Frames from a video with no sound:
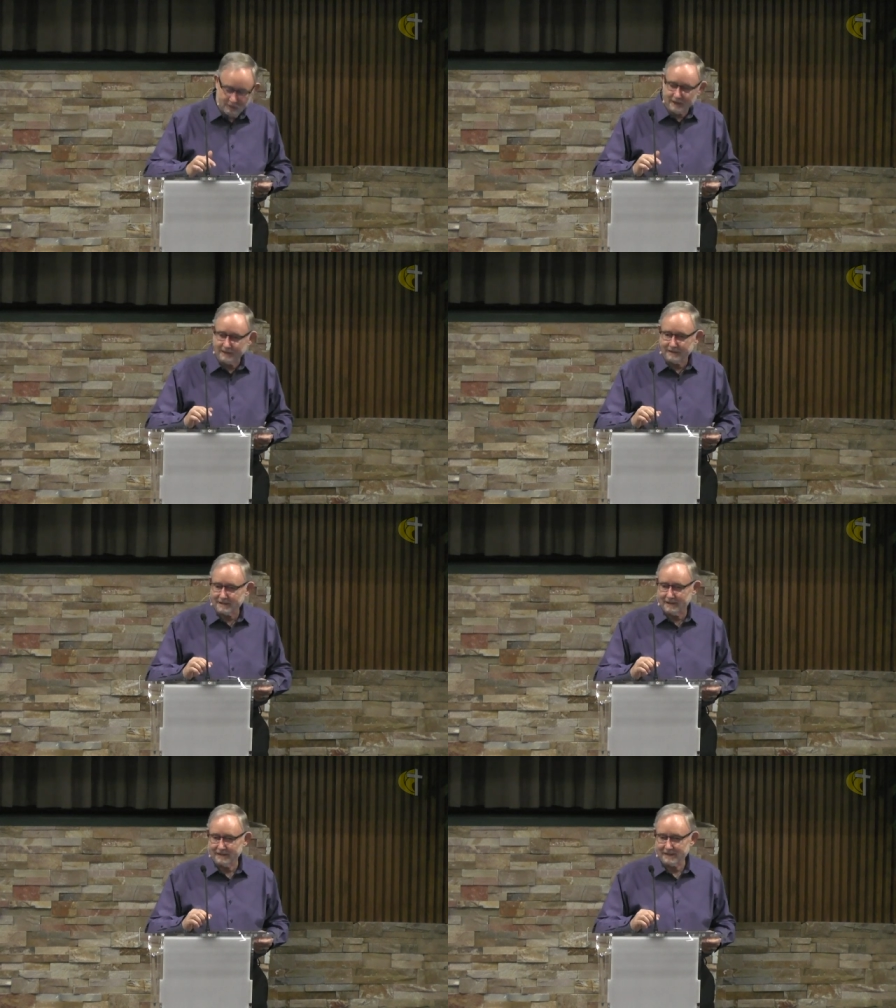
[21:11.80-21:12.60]
in the
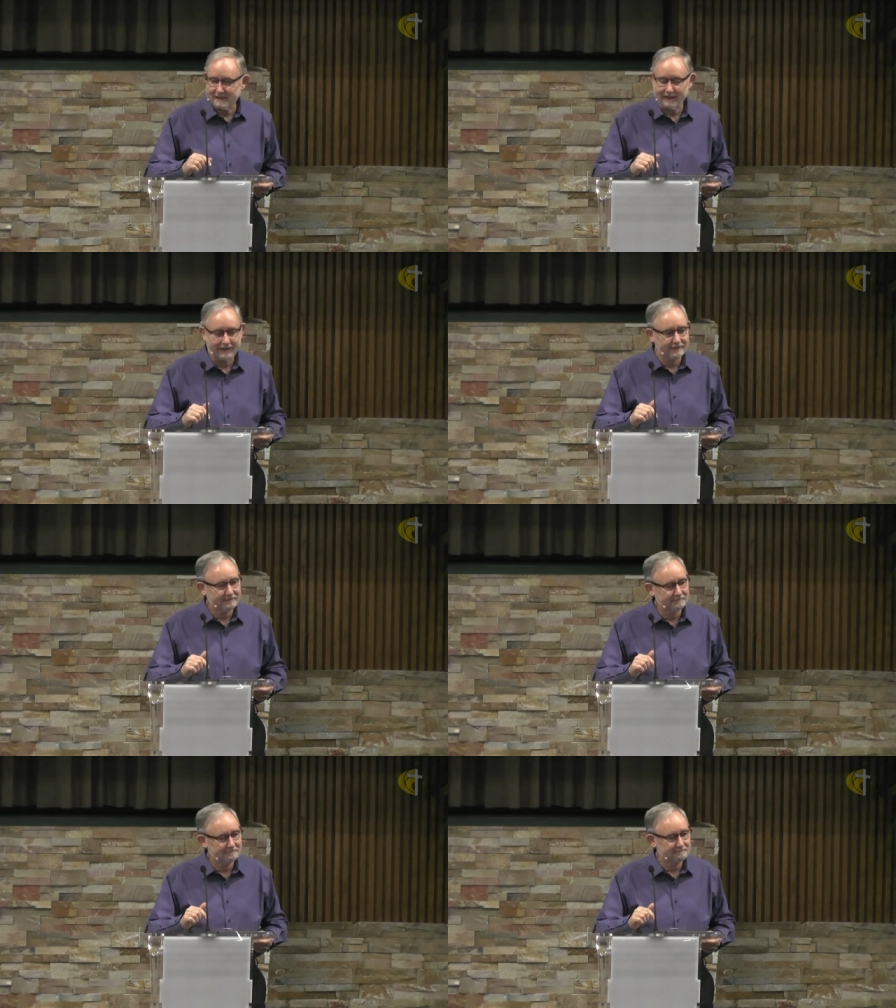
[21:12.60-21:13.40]
sunset.
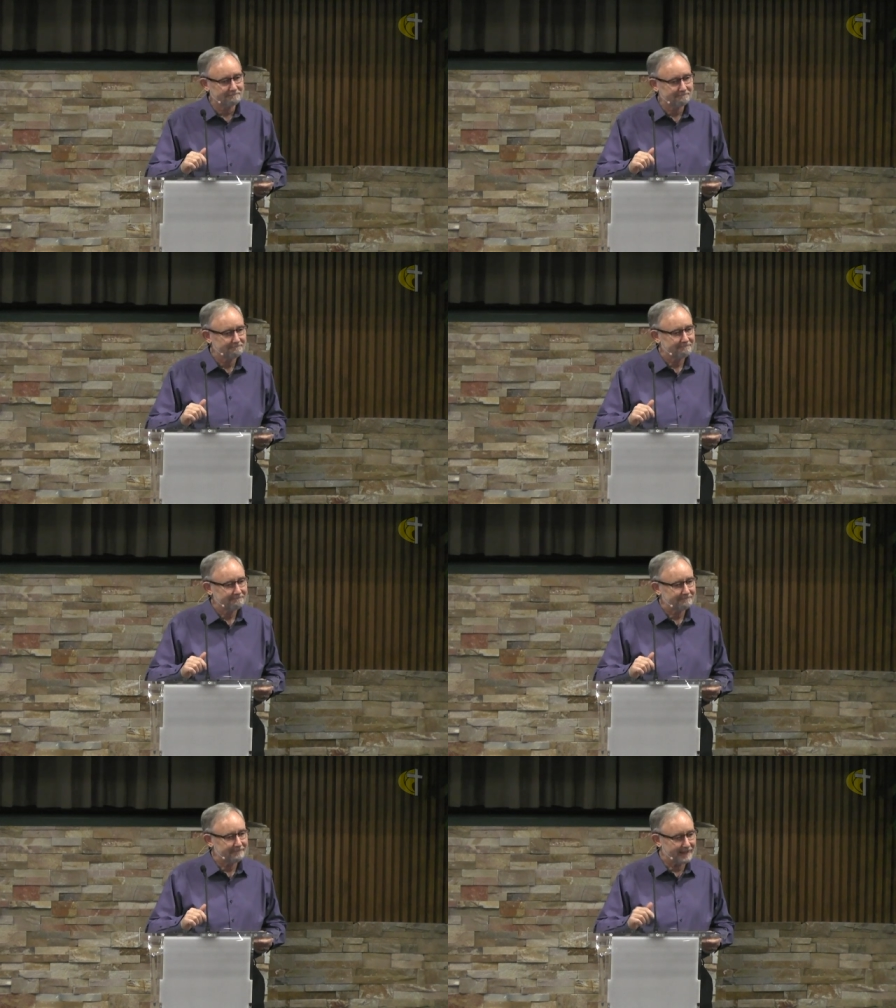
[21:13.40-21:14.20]

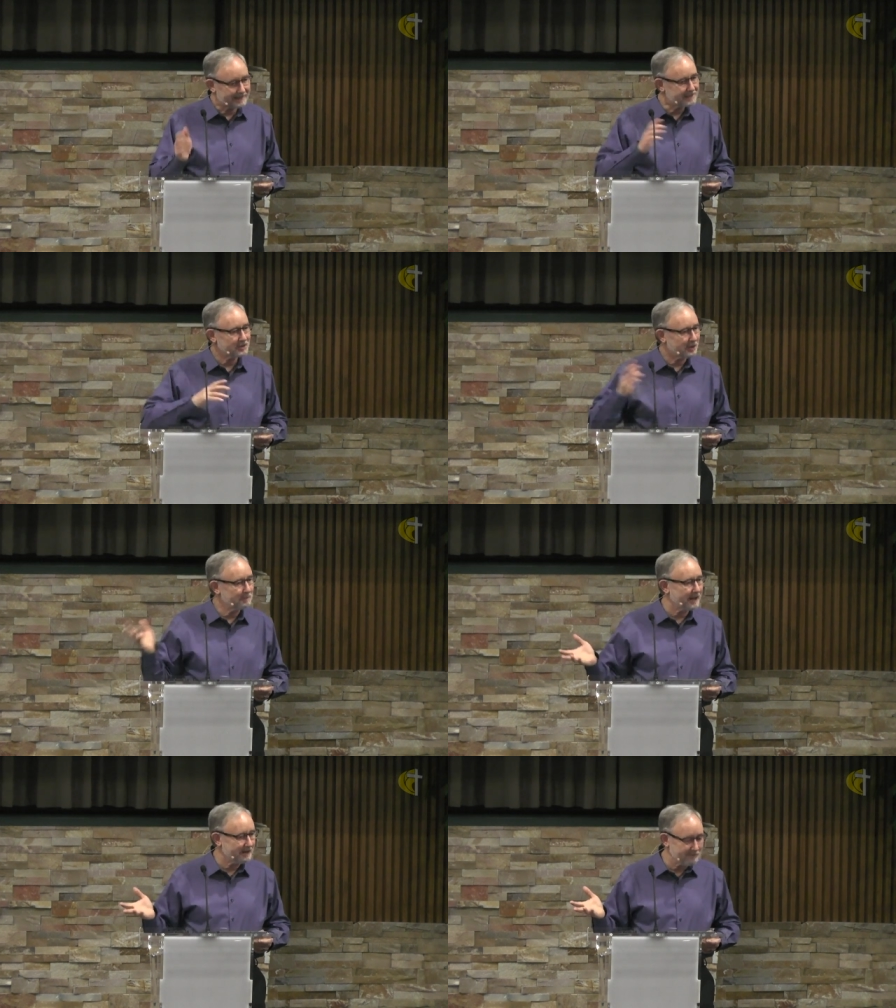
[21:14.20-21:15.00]
And it's all
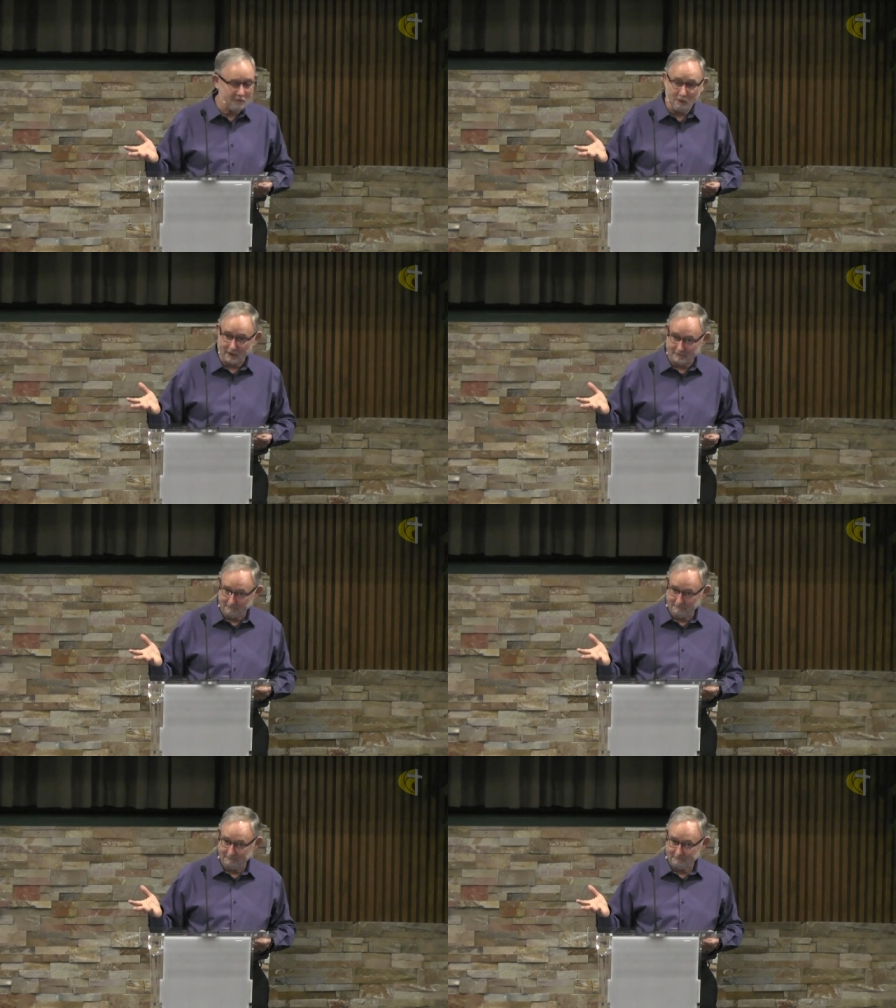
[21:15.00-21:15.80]
paid for.
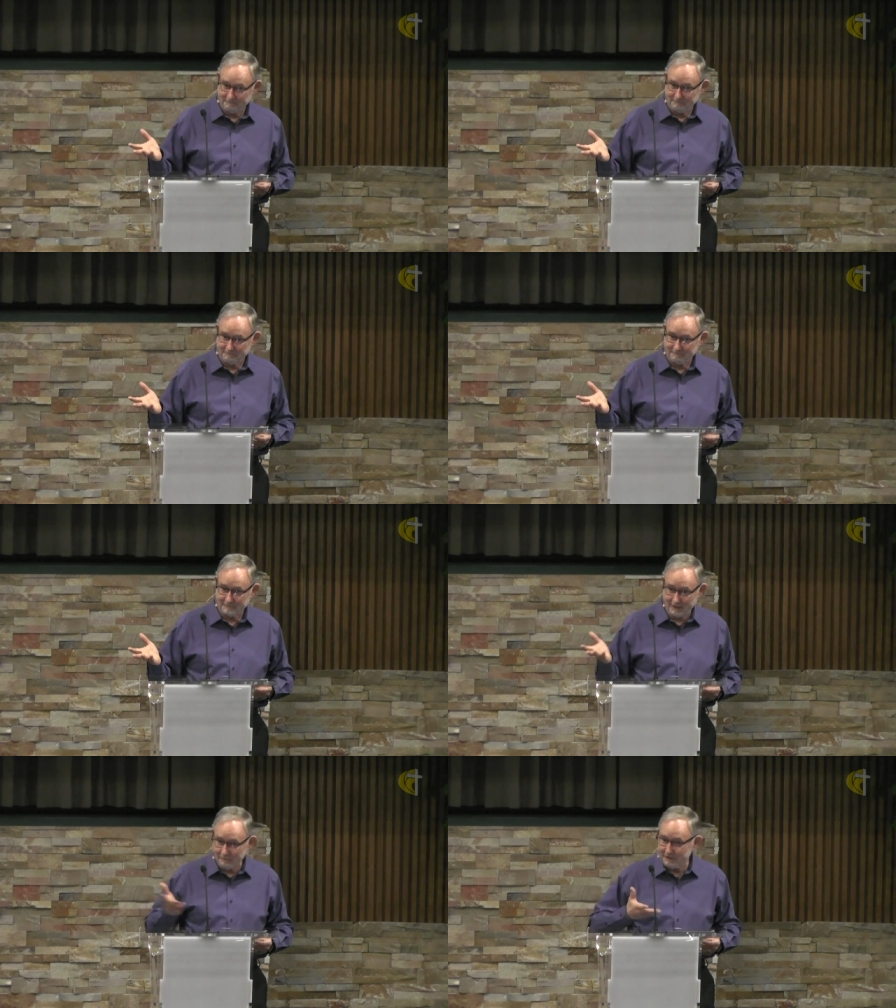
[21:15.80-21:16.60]

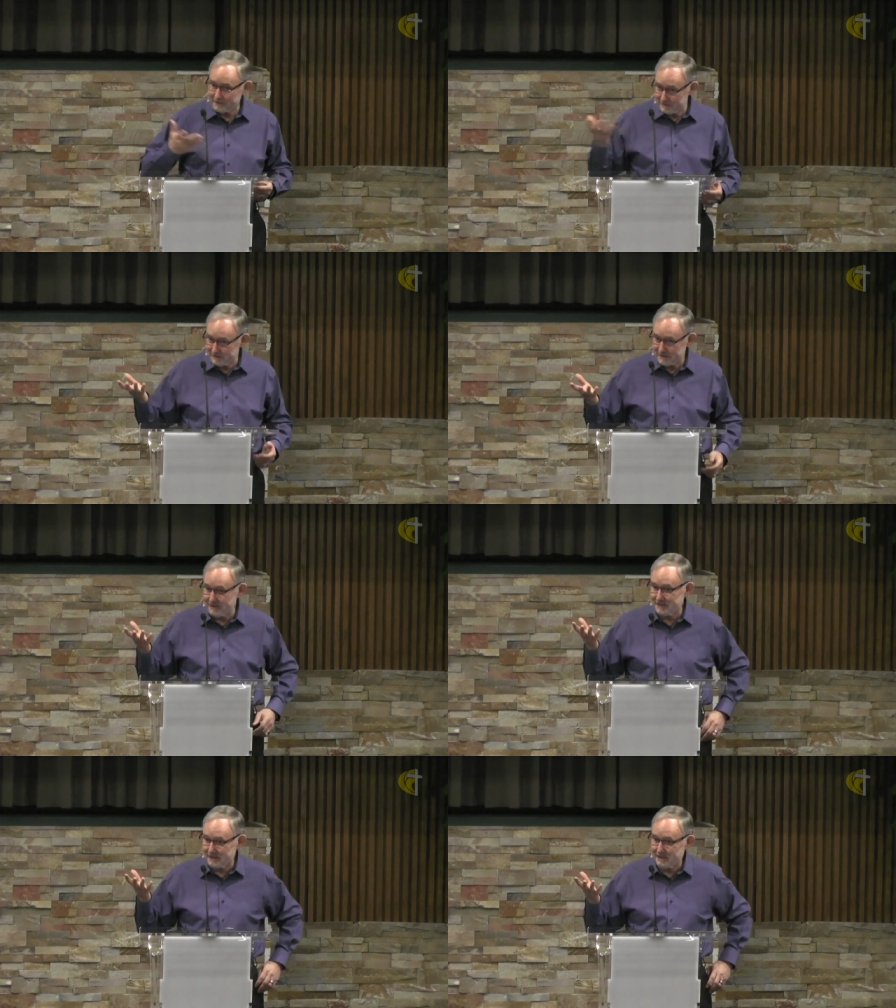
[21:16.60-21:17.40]
Everything in the
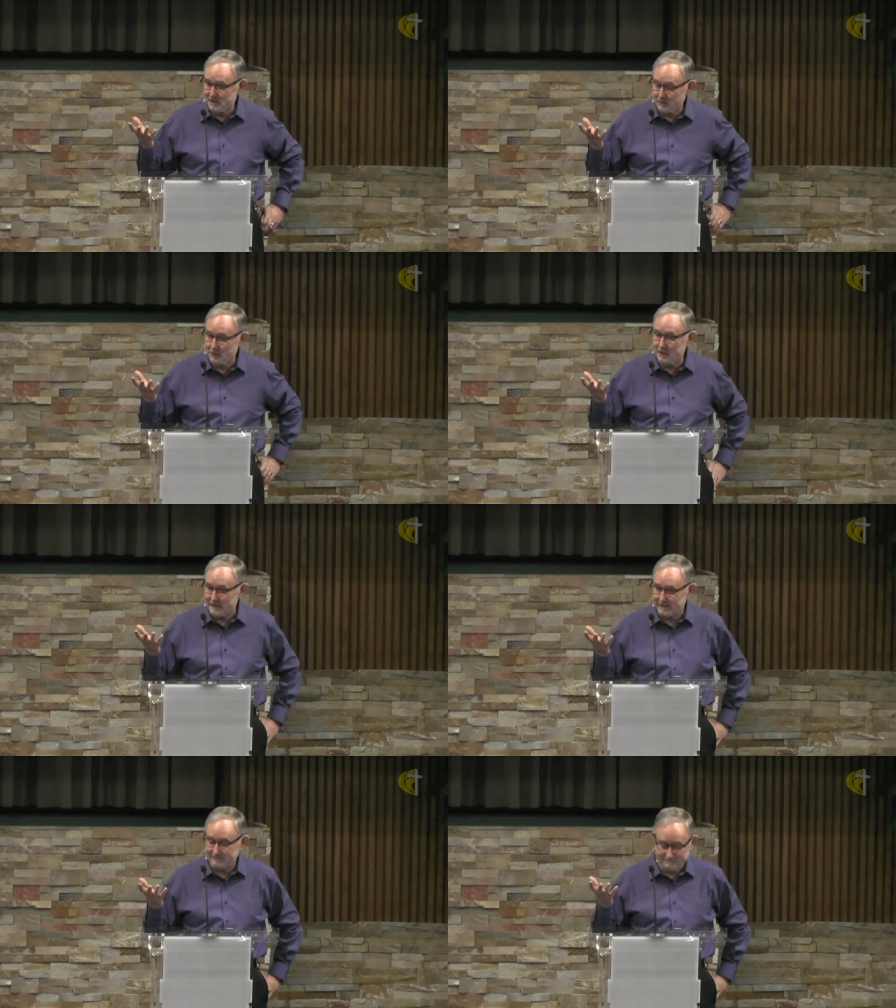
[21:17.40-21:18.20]
sunset is
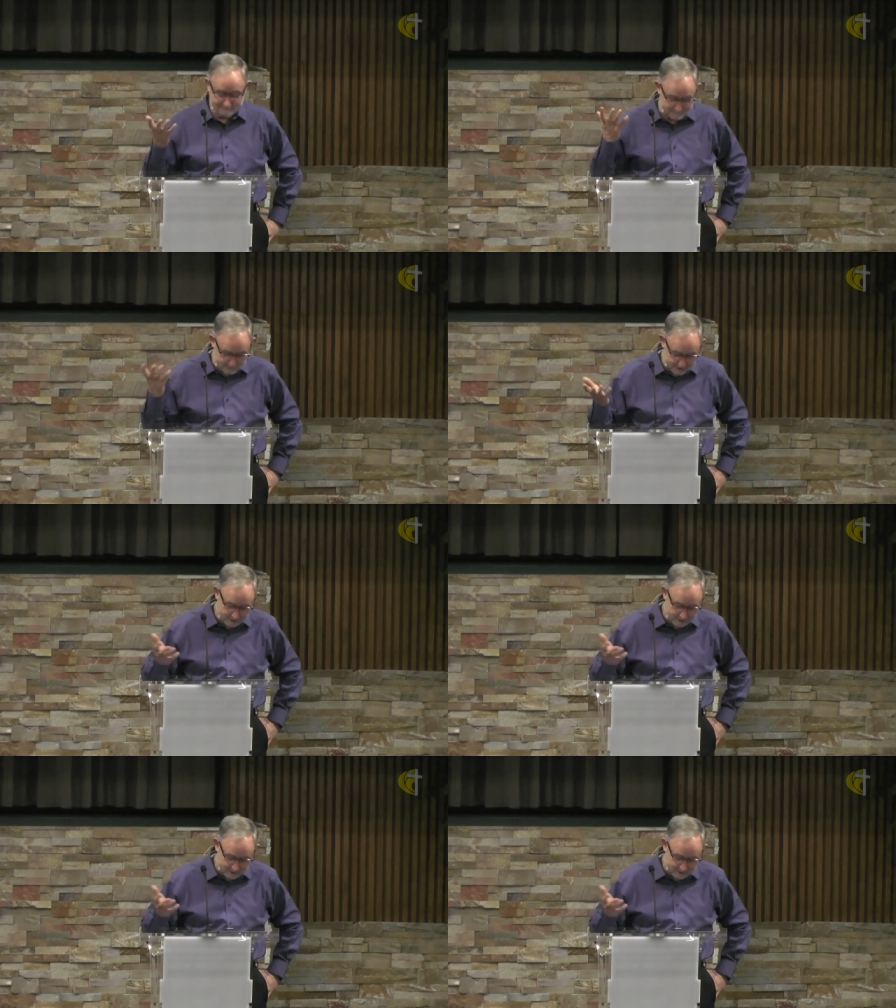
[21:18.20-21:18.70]
free. We all